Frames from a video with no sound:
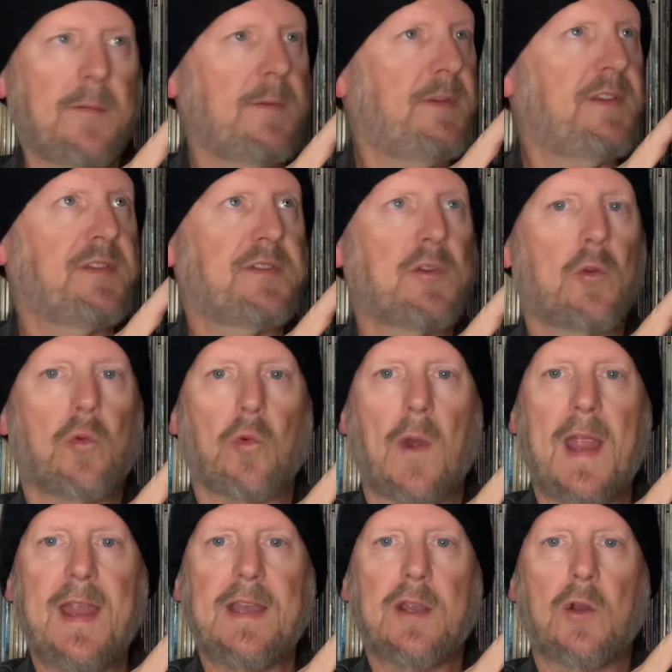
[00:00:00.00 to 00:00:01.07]
just
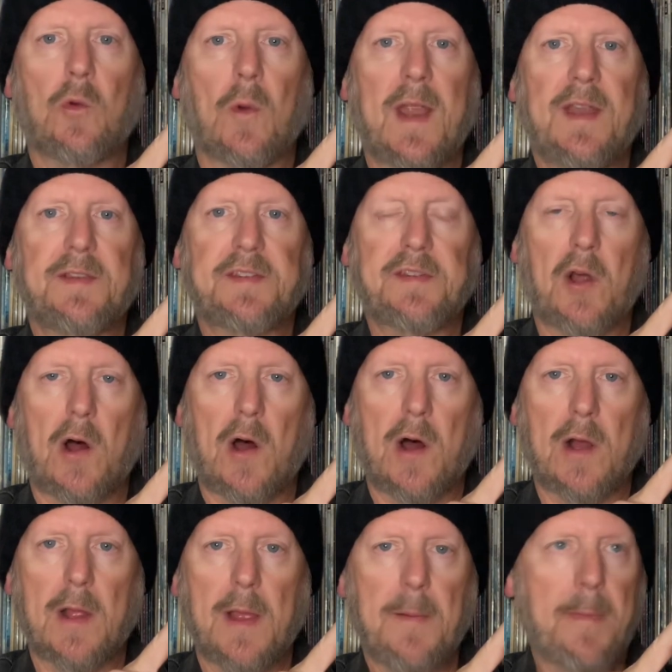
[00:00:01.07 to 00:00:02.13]
great, great
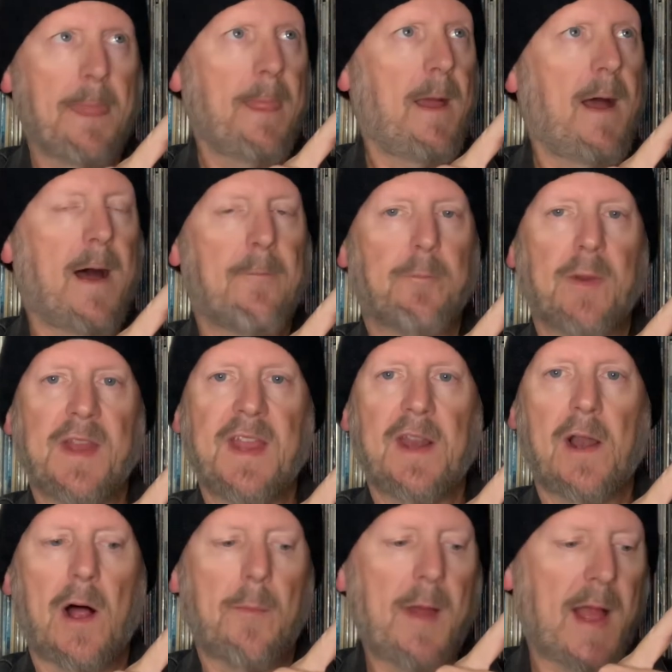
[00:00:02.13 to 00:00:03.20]
song, uh, bringing it
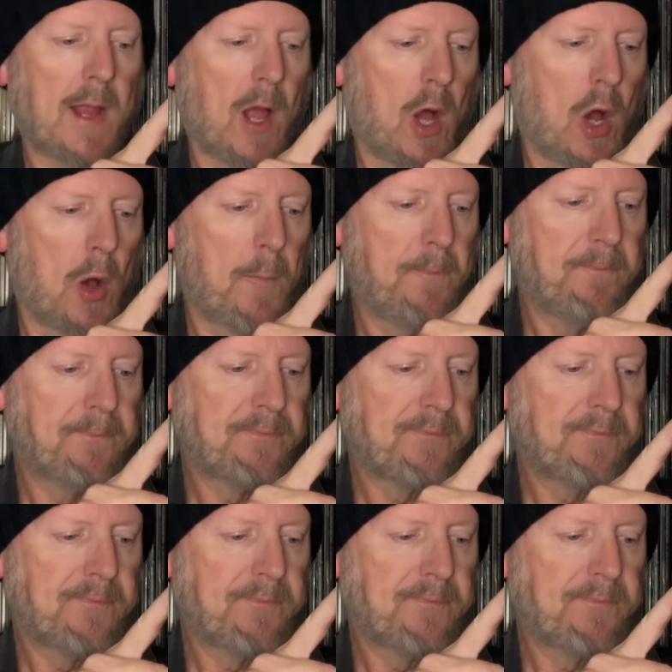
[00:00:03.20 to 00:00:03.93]
all back home.